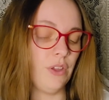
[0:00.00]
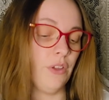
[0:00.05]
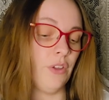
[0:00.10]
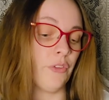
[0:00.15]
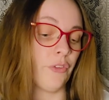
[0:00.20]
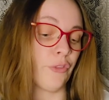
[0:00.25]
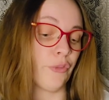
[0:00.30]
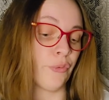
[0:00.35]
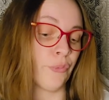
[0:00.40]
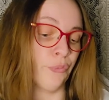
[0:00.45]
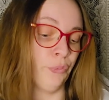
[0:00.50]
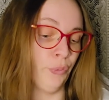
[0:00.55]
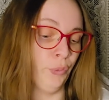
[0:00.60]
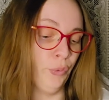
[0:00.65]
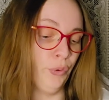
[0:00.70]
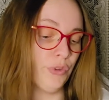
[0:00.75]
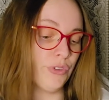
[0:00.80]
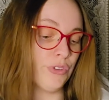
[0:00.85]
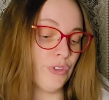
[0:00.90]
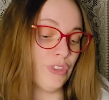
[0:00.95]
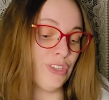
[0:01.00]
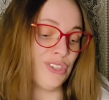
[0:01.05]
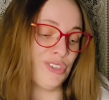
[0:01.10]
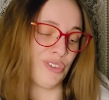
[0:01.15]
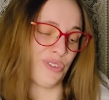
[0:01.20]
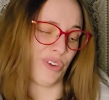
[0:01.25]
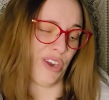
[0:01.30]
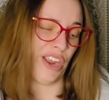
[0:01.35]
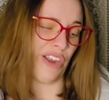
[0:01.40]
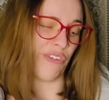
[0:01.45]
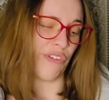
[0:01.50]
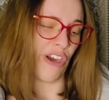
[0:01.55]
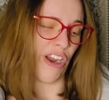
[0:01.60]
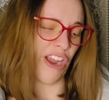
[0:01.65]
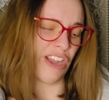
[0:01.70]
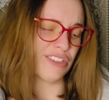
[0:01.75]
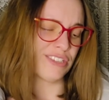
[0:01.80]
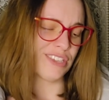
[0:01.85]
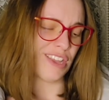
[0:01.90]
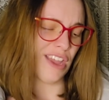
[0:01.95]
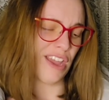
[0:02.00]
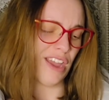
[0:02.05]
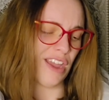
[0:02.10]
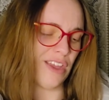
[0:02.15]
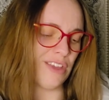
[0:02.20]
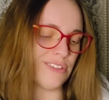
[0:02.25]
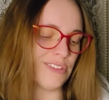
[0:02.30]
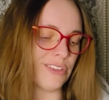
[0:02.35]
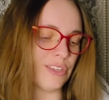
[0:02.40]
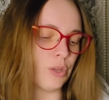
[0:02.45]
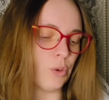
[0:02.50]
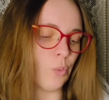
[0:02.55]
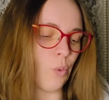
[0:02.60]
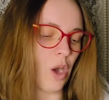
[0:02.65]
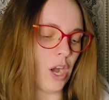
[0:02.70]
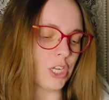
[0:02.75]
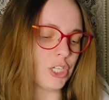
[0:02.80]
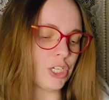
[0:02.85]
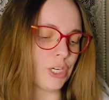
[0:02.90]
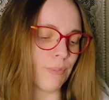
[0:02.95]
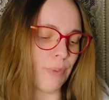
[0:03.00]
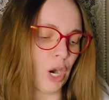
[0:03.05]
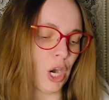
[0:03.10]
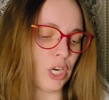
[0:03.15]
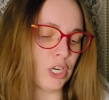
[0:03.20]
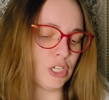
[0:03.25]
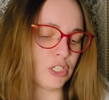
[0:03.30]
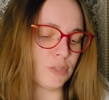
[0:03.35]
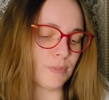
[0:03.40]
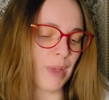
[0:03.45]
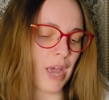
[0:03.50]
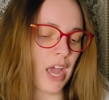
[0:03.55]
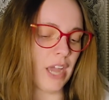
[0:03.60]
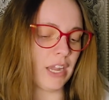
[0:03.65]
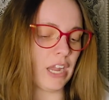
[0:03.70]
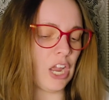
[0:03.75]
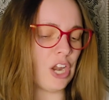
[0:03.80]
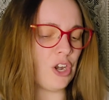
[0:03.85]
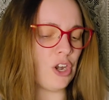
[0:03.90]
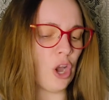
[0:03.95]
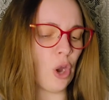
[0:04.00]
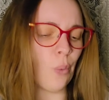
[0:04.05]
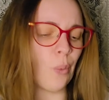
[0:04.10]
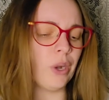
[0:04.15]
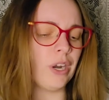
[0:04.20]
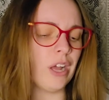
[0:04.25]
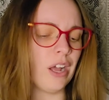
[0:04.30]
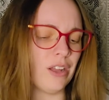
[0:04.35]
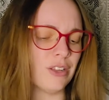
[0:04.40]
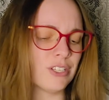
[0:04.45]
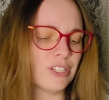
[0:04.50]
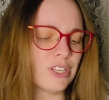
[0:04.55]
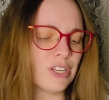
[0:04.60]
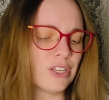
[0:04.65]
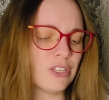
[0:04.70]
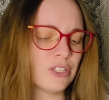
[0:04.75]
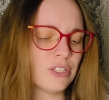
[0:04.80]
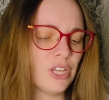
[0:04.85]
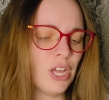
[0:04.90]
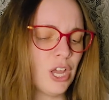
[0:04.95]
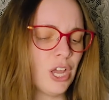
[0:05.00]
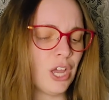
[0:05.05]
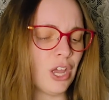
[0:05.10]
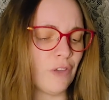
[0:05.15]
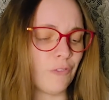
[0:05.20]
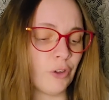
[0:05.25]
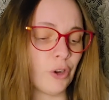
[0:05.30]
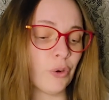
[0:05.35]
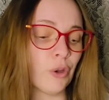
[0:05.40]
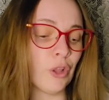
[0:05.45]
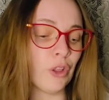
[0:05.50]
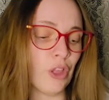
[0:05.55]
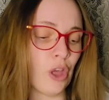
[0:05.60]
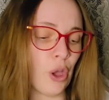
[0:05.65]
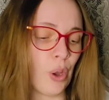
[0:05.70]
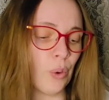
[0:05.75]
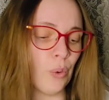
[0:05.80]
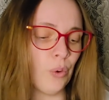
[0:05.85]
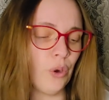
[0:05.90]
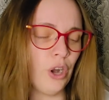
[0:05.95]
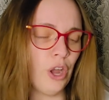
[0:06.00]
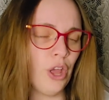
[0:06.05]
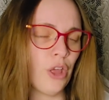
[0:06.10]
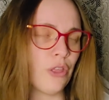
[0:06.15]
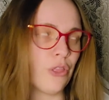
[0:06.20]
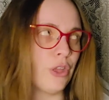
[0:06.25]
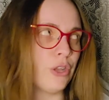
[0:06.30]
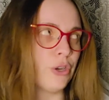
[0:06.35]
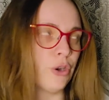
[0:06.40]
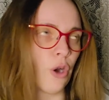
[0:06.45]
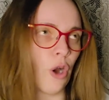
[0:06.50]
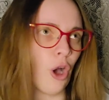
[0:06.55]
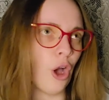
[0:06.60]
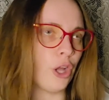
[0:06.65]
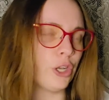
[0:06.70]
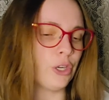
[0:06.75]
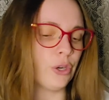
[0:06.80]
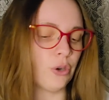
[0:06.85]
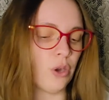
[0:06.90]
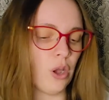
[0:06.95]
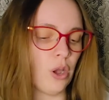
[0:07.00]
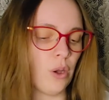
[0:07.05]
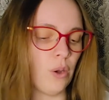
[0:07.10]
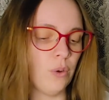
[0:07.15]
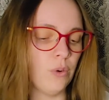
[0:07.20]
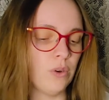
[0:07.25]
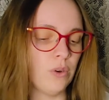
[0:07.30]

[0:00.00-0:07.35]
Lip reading: The rules of the train ride say that you watch your partner's back and no one else's. If you're alone, then you're on your own.